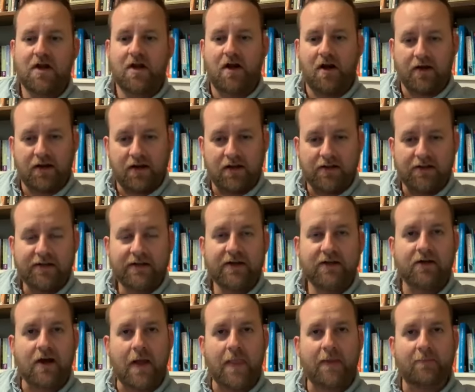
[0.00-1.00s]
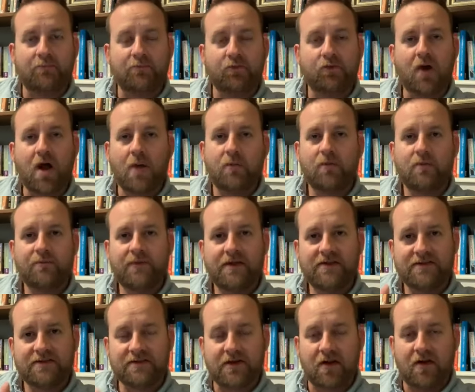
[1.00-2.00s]
are clear on the problem they
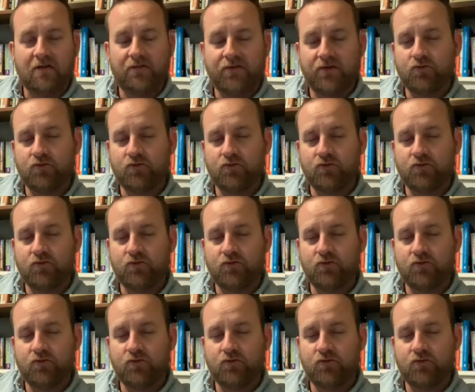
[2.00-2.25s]
solve,